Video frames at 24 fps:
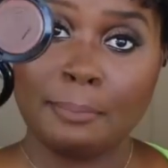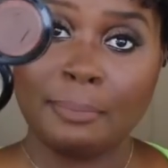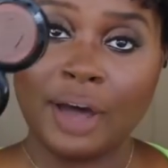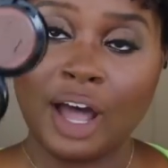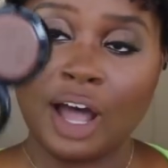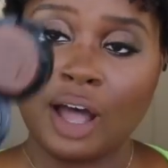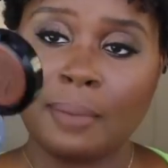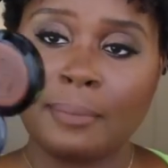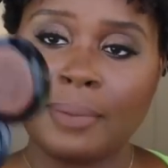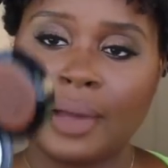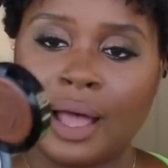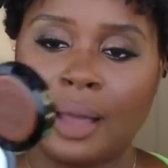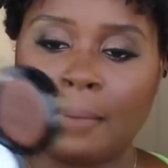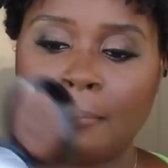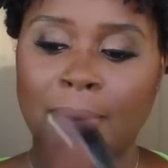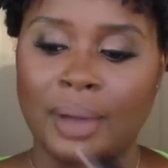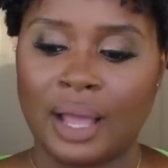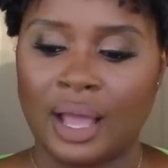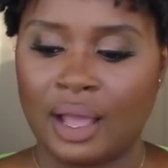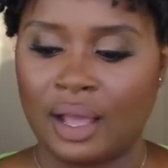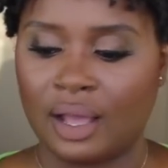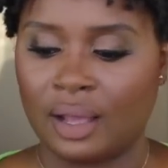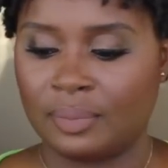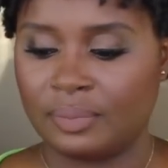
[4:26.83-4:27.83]
Bomb, bomb,
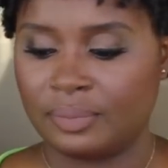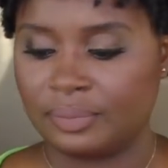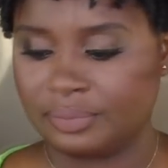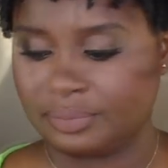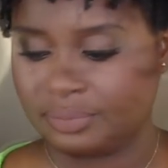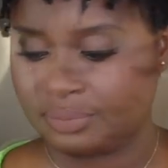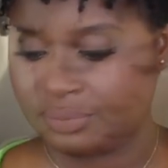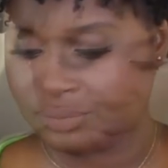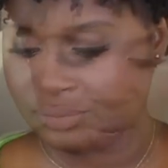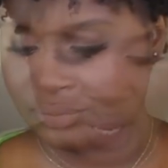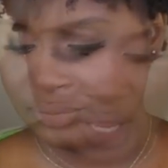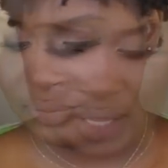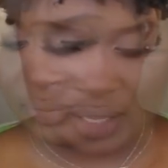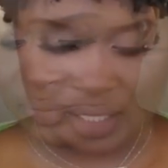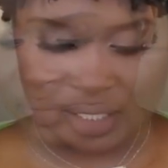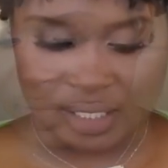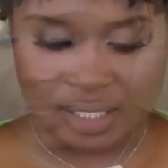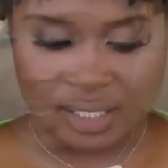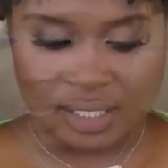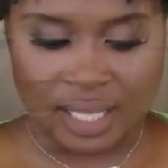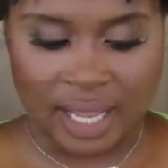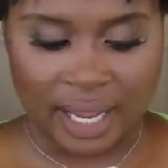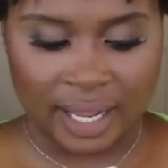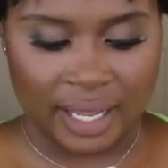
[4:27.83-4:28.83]
bomb. The one,
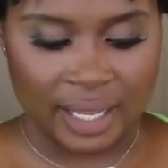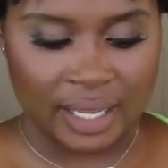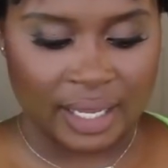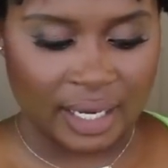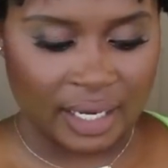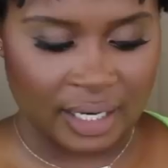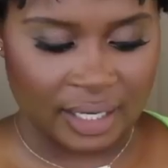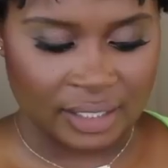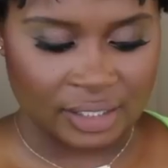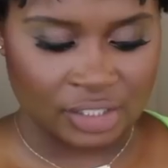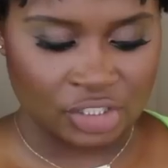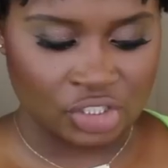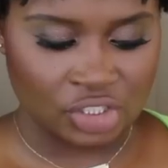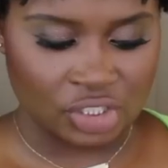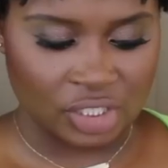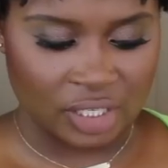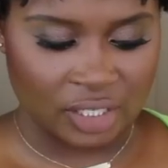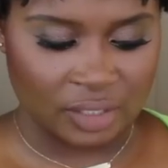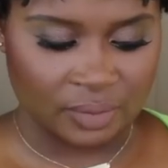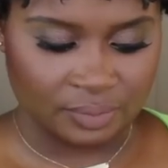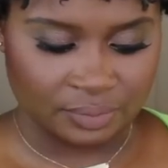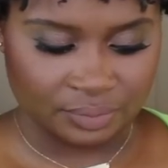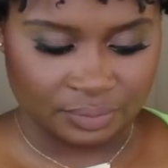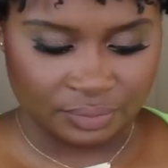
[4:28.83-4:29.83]
this is like a hidden
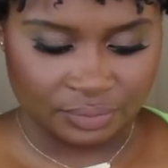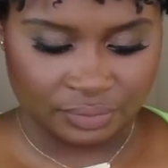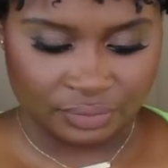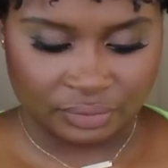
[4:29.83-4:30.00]
gem.